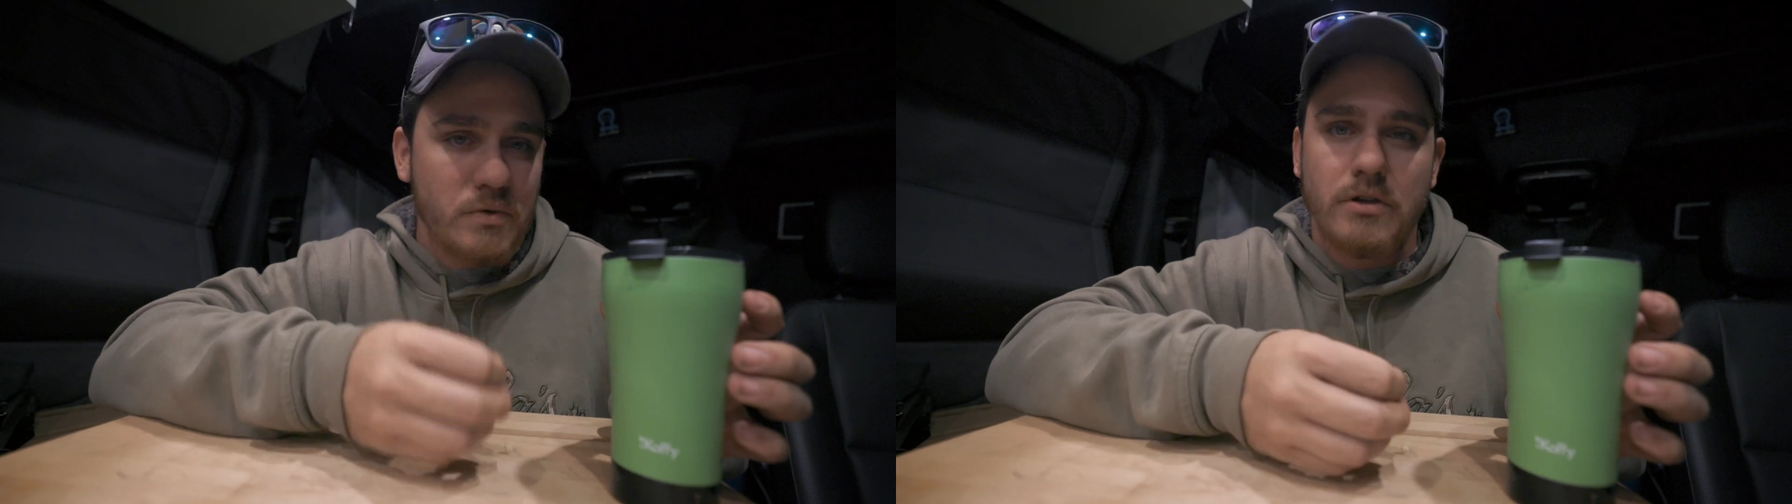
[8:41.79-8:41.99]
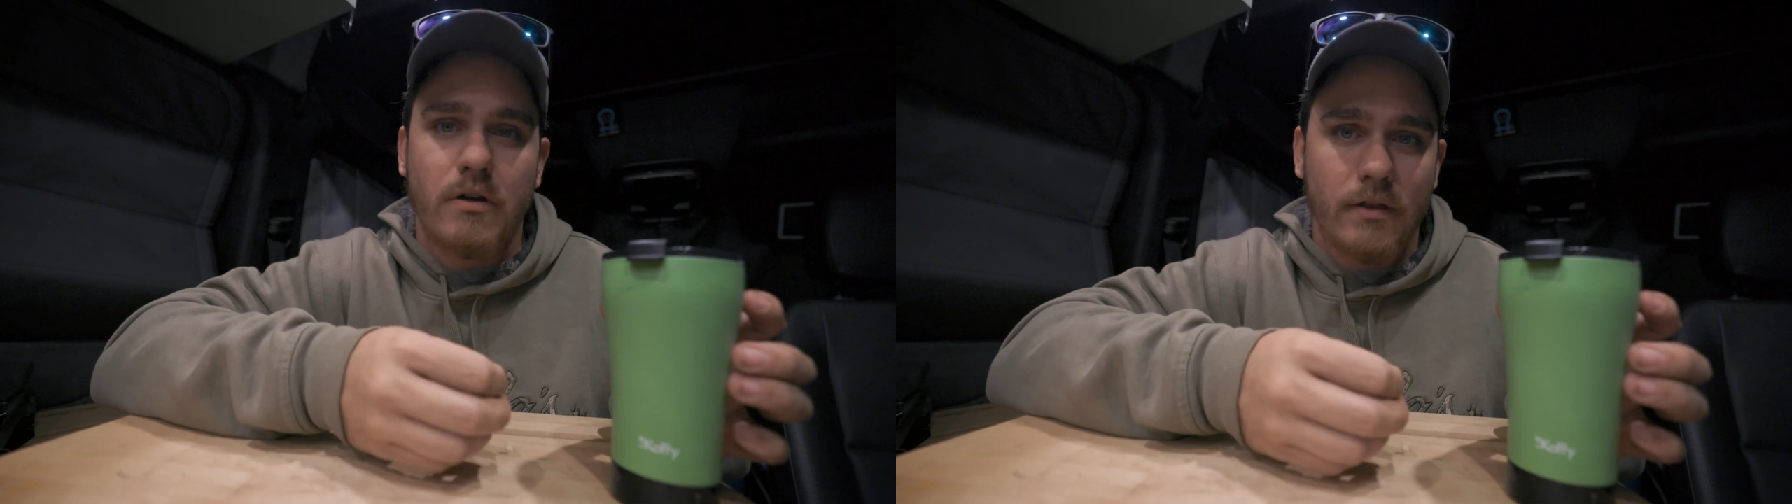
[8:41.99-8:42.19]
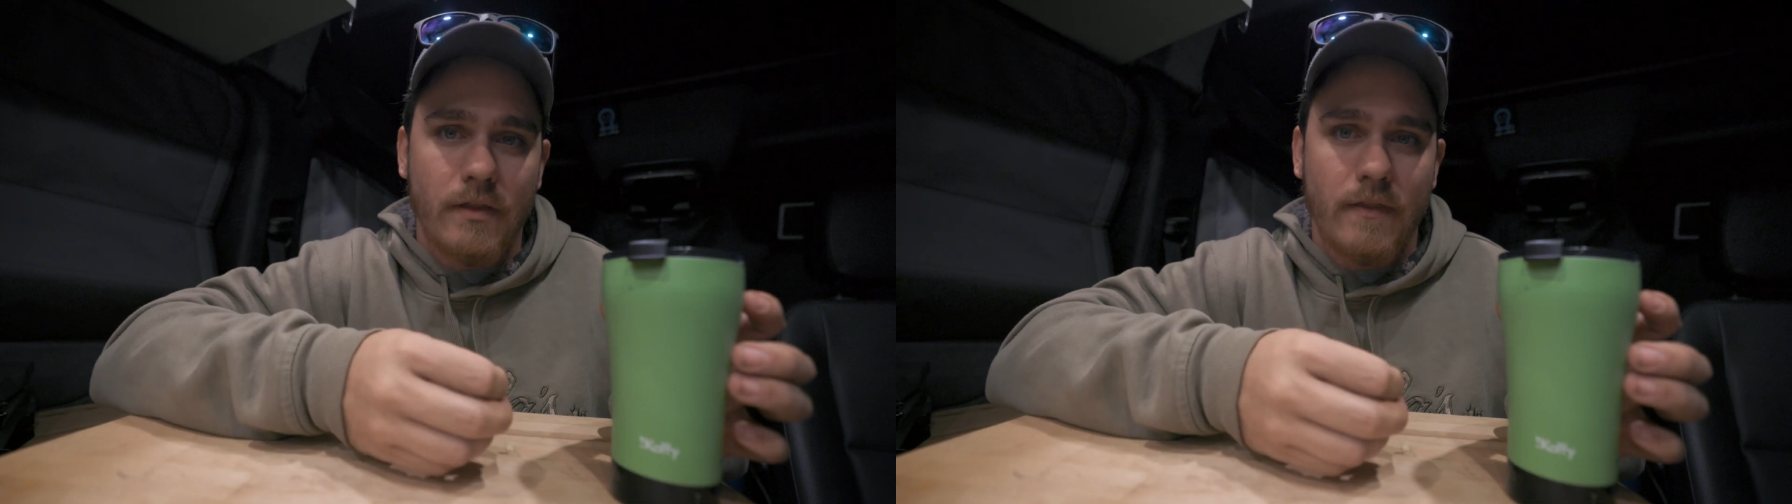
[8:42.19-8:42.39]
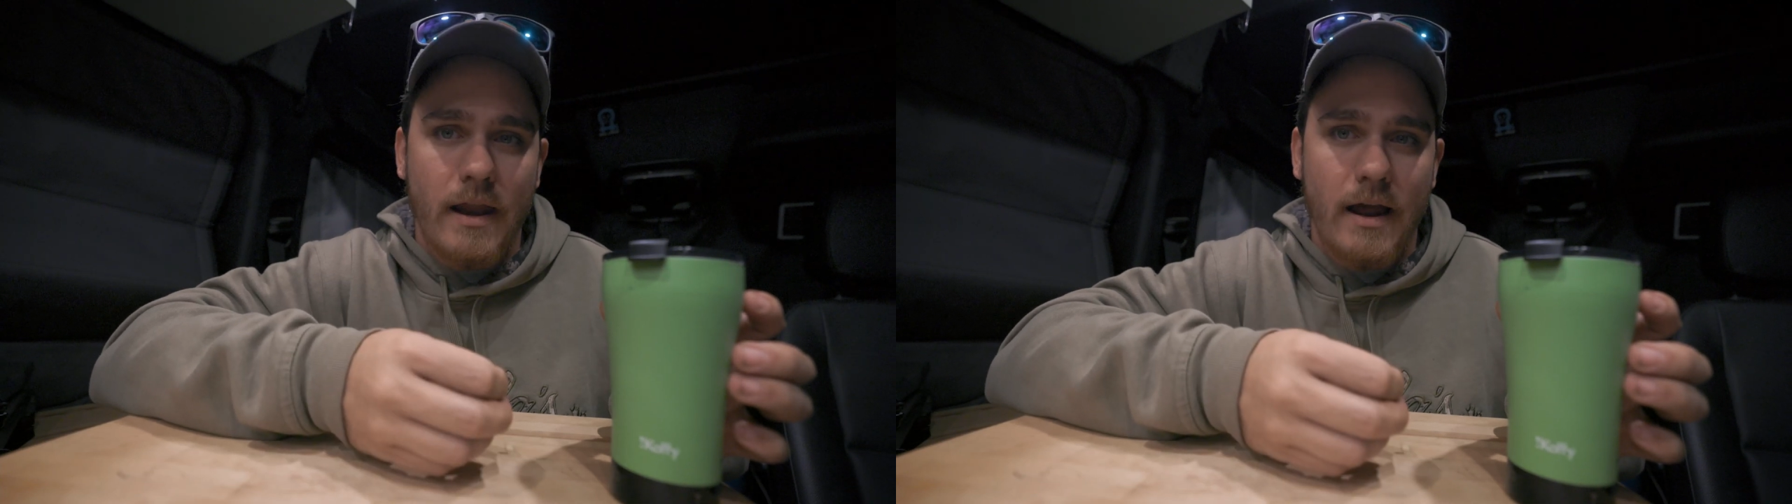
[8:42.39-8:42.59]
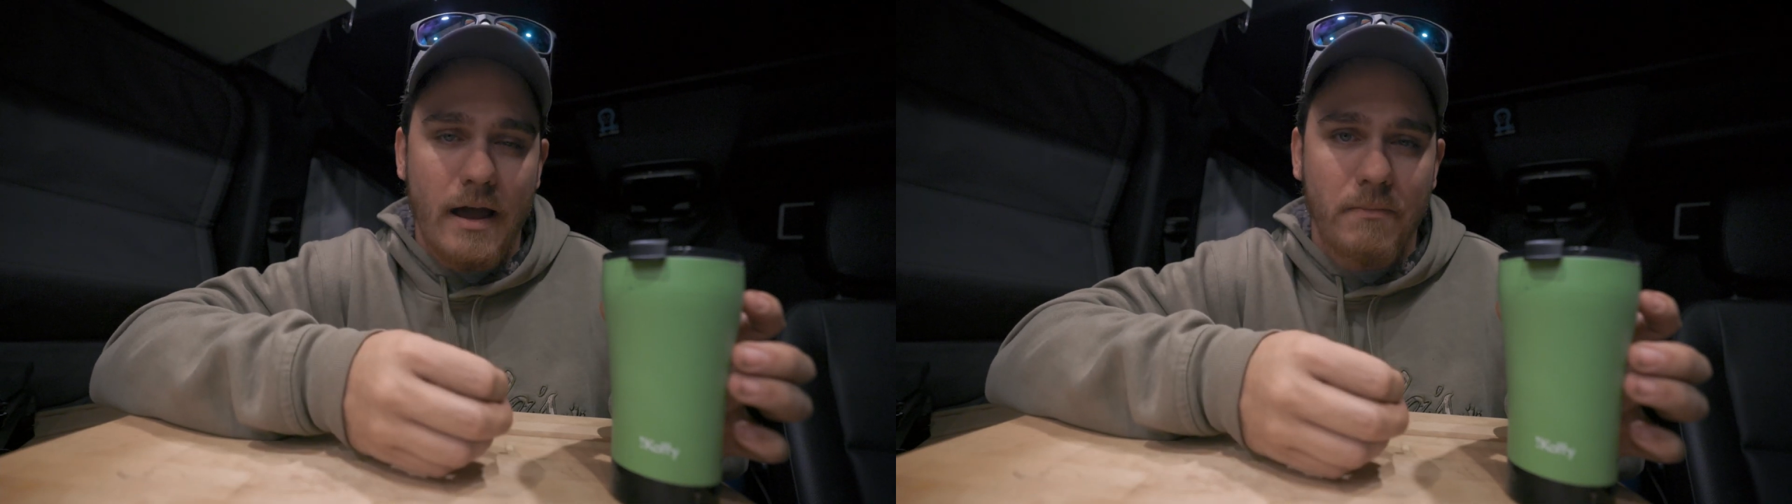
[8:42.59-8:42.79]
sorry that
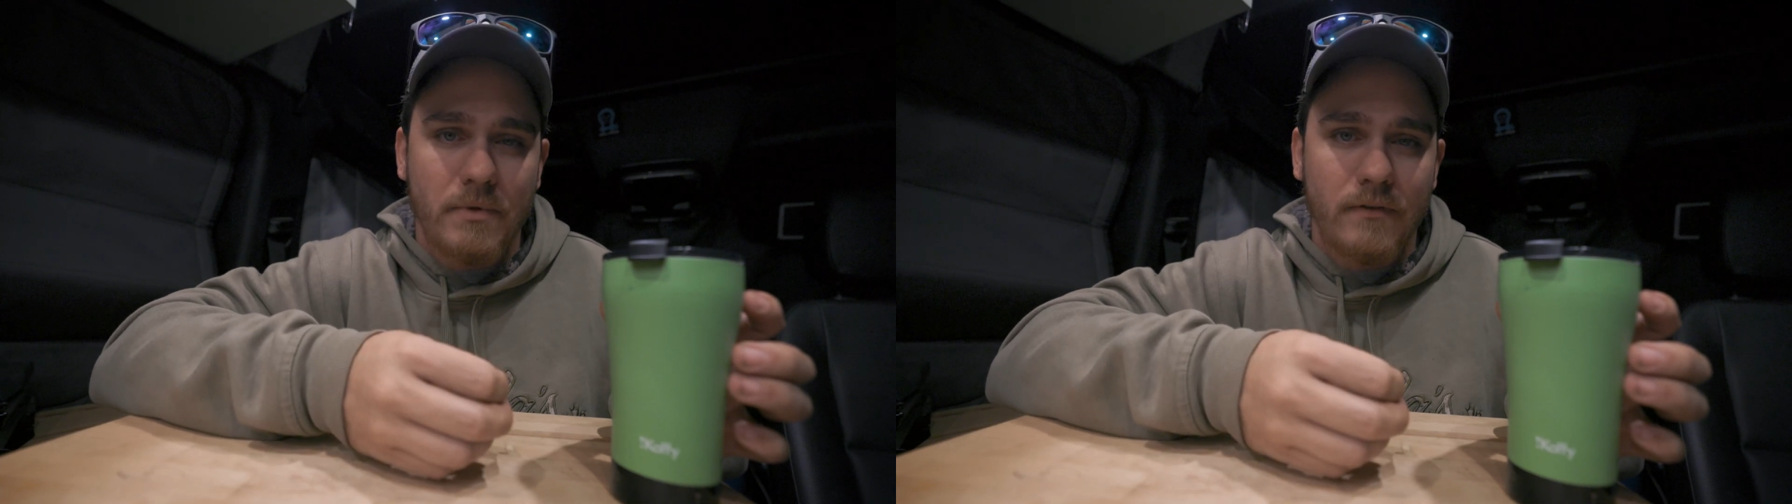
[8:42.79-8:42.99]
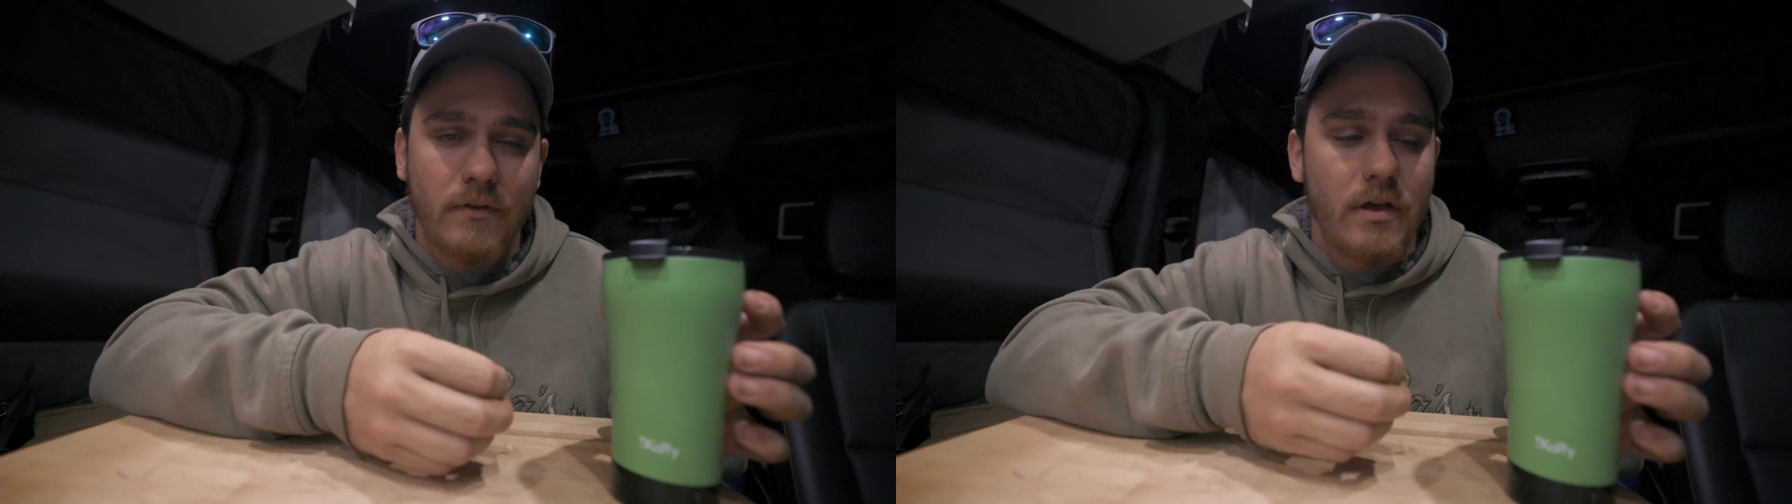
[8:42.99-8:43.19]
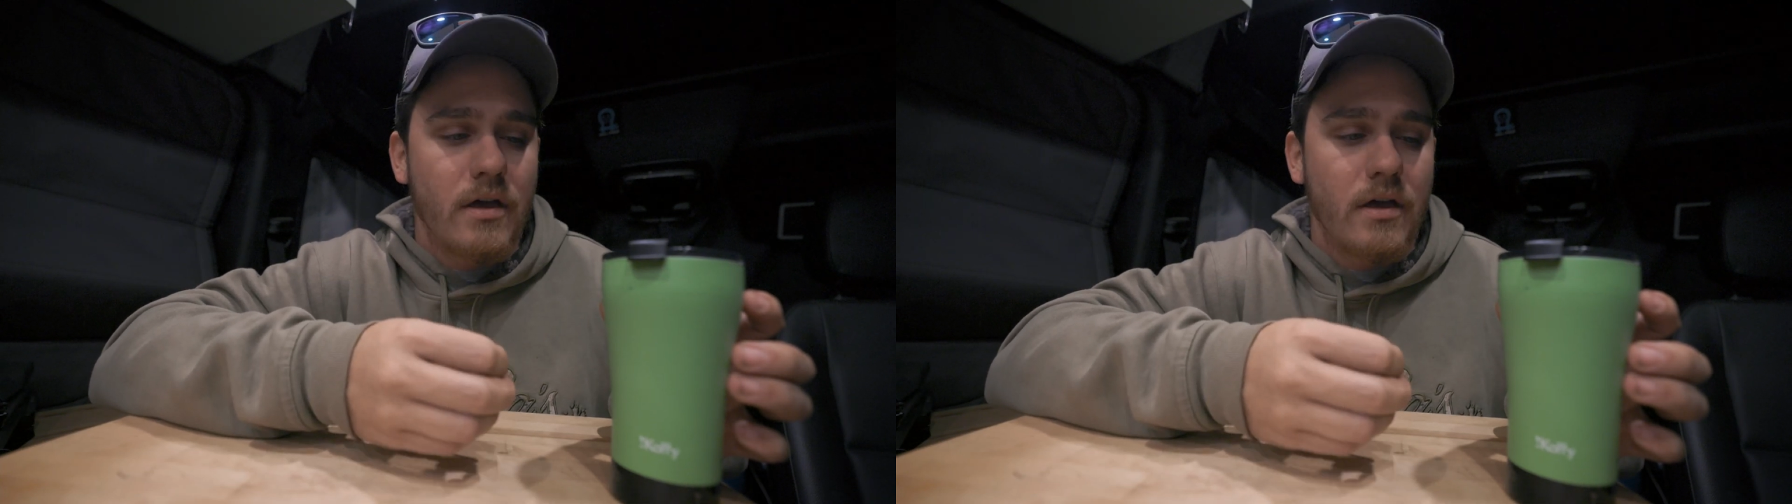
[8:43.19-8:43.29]
that happened.